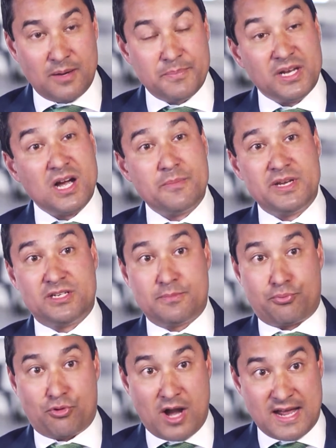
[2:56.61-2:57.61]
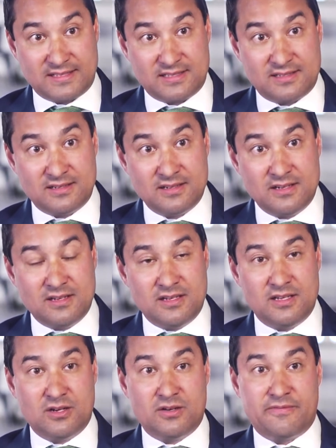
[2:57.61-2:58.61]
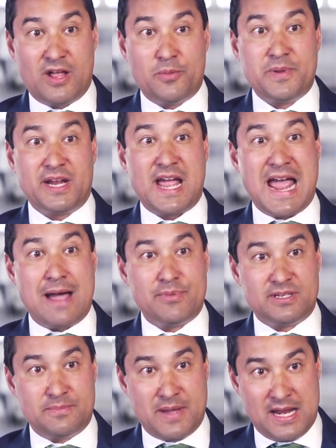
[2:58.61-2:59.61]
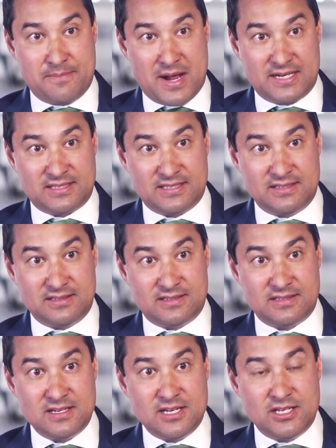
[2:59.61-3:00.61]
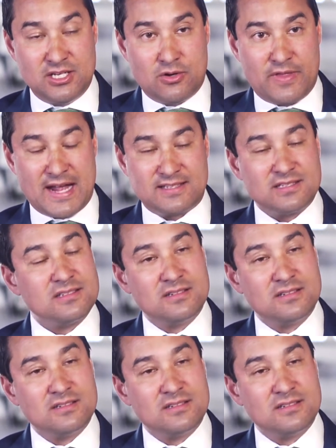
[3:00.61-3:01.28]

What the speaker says: becoming depressed, you know, developing a habit to pain medicines, you know, that's